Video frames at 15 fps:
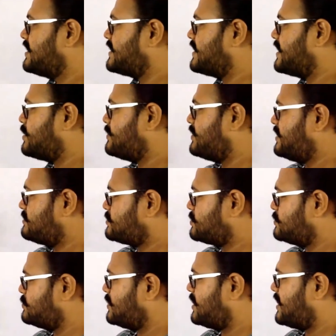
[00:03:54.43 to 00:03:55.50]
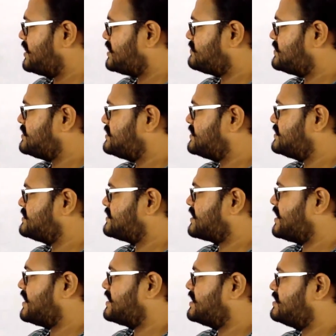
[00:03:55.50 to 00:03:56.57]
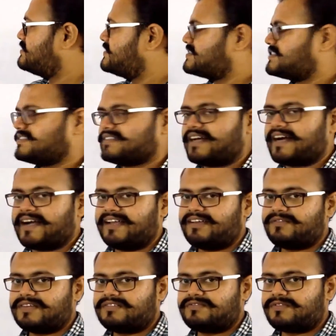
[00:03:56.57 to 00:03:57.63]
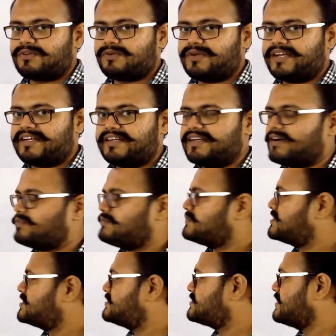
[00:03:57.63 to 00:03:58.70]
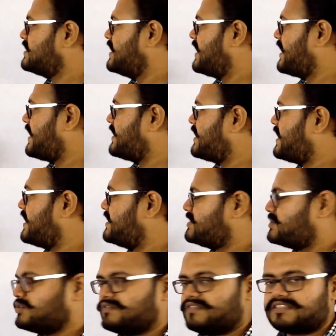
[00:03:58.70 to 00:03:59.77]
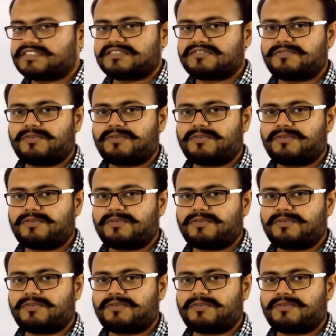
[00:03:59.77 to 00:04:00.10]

Now, through R1, there is a current which is I1 flowing downwards, and I2 which is